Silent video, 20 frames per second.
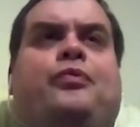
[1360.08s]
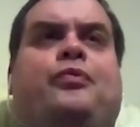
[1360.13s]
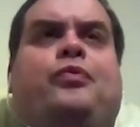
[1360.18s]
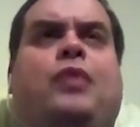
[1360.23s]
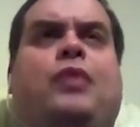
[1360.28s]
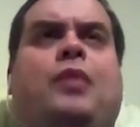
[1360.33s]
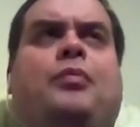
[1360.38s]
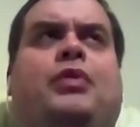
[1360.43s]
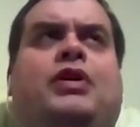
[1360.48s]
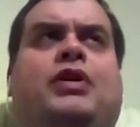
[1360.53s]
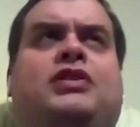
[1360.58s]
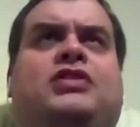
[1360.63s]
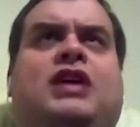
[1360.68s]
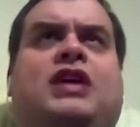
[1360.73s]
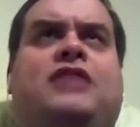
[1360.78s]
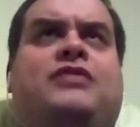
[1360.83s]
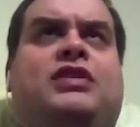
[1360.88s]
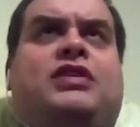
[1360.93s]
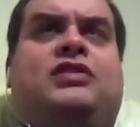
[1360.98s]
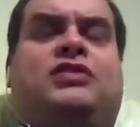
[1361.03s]

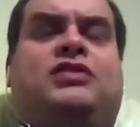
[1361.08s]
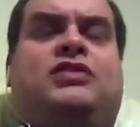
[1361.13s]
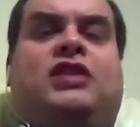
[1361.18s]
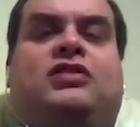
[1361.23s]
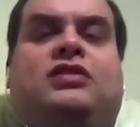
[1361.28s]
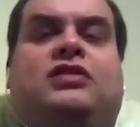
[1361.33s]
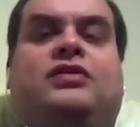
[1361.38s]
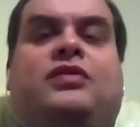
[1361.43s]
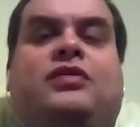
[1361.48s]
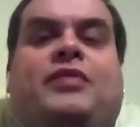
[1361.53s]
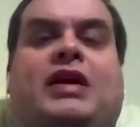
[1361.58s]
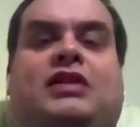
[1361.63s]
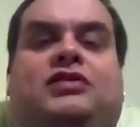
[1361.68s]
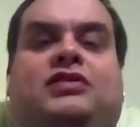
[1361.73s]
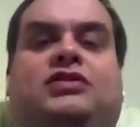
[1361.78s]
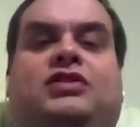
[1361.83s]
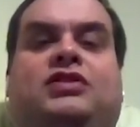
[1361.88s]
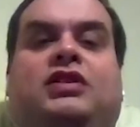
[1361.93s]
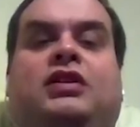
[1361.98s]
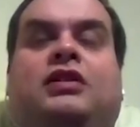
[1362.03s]
1.8 V6 in the
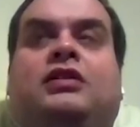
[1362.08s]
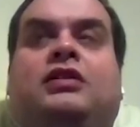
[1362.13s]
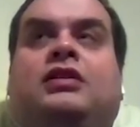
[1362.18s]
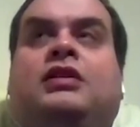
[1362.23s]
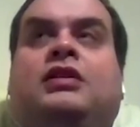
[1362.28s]
Mazda